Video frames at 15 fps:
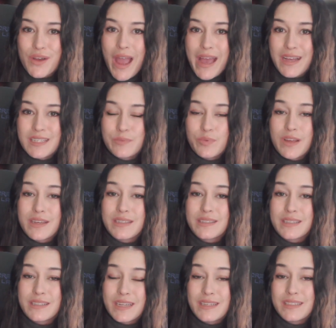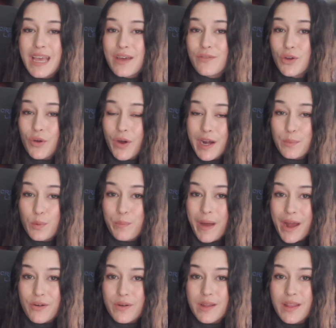X Plus does have incredible
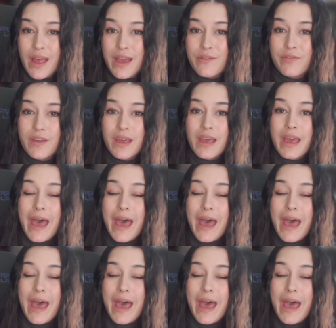battery life,